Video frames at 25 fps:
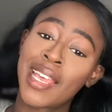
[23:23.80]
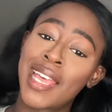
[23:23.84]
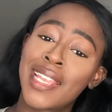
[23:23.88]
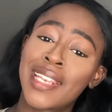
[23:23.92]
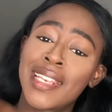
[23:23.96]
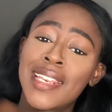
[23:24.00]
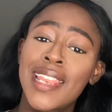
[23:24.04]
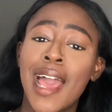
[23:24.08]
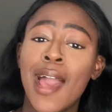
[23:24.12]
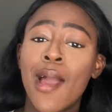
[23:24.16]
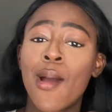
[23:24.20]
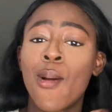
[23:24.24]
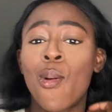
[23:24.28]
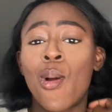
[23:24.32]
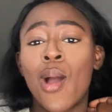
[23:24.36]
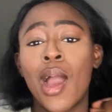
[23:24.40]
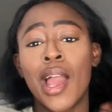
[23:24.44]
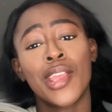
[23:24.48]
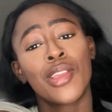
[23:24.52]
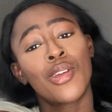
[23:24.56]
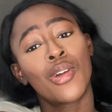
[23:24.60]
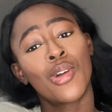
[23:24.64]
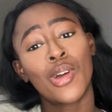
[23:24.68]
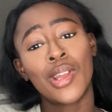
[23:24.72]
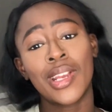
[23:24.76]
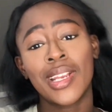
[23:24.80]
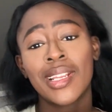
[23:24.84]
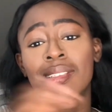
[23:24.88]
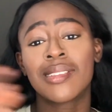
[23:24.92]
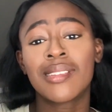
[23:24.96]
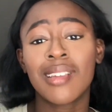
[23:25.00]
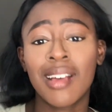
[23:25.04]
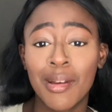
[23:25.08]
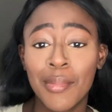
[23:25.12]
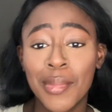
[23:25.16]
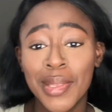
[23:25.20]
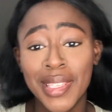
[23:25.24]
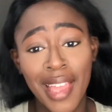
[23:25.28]
And now what? You're gonna
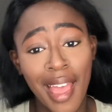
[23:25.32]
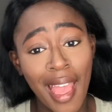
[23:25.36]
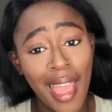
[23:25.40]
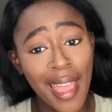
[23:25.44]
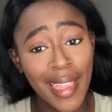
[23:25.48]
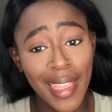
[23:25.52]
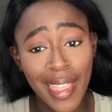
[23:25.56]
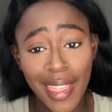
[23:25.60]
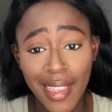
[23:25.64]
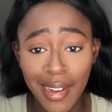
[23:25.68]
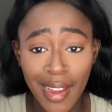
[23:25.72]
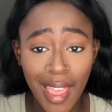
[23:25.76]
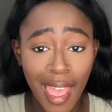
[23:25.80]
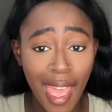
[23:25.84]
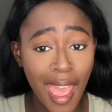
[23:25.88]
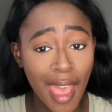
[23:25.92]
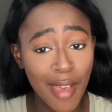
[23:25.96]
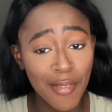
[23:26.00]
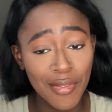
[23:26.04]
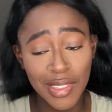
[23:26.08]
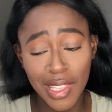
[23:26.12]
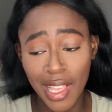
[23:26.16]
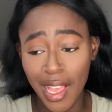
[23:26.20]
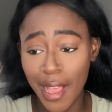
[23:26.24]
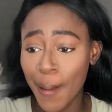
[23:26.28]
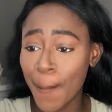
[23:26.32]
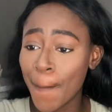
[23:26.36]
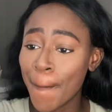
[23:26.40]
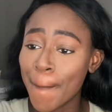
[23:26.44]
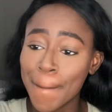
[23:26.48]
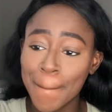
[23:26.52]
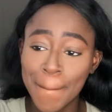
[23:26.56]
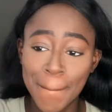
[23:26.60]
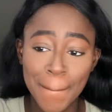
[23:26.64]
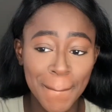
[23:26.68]
tell me that I can't have that?